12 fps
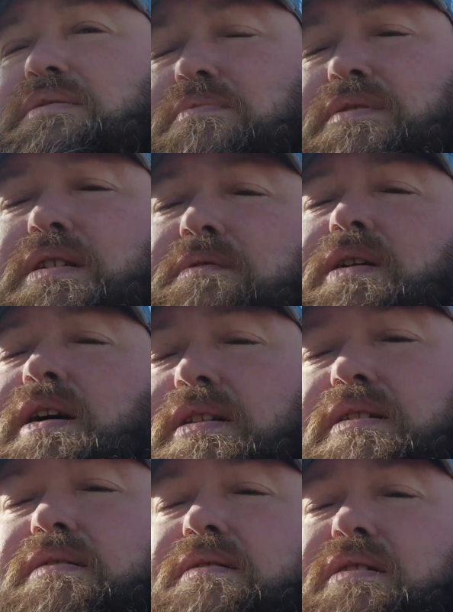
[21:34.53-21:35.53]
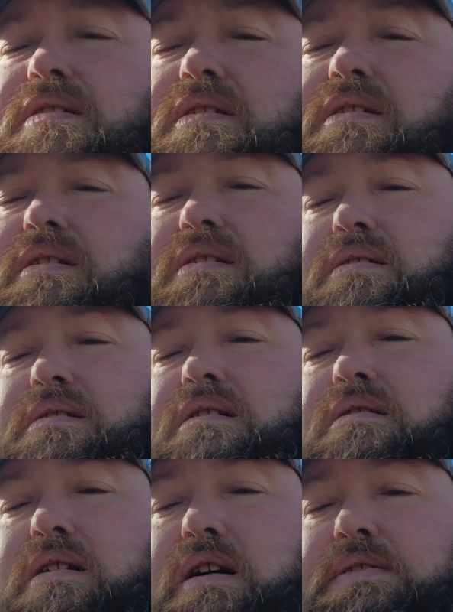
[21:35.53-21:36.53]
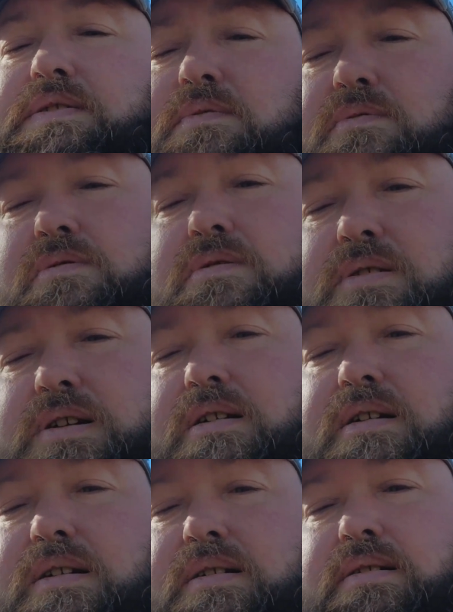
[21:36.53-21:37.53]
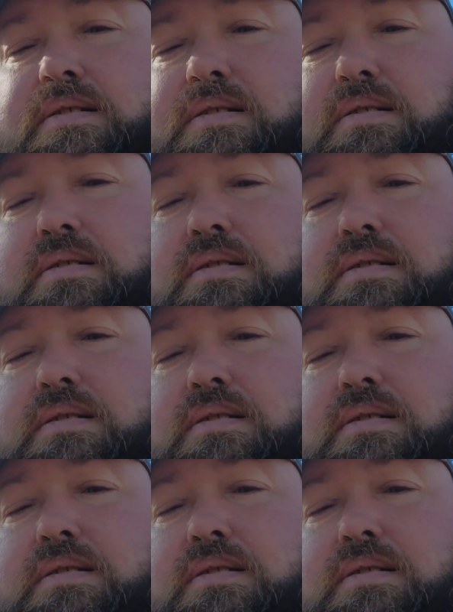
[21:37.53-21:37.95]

That's what I've got the long hives for, trying to